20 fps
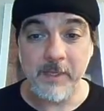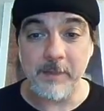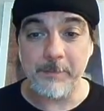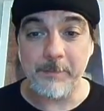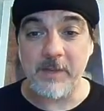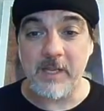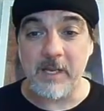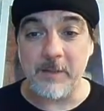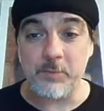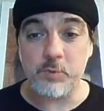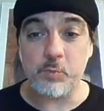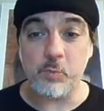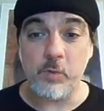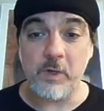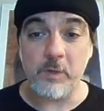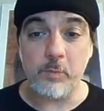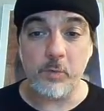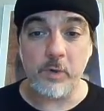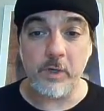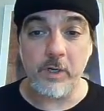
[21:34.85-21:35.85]
It becomes
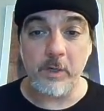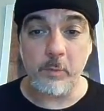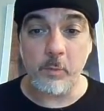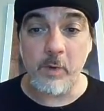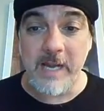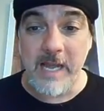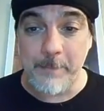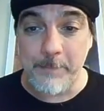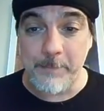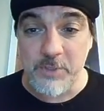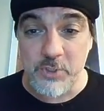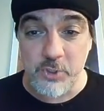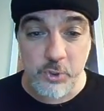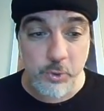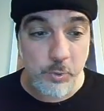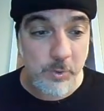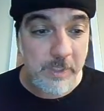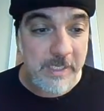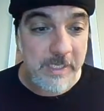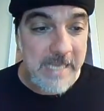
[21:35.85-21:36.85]
one word. And what
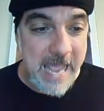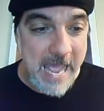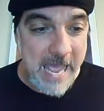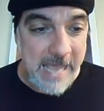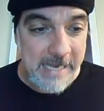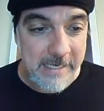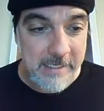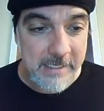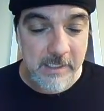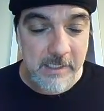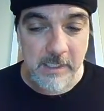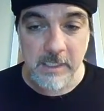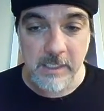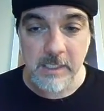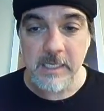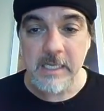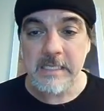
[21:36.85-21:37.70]
happens to the N?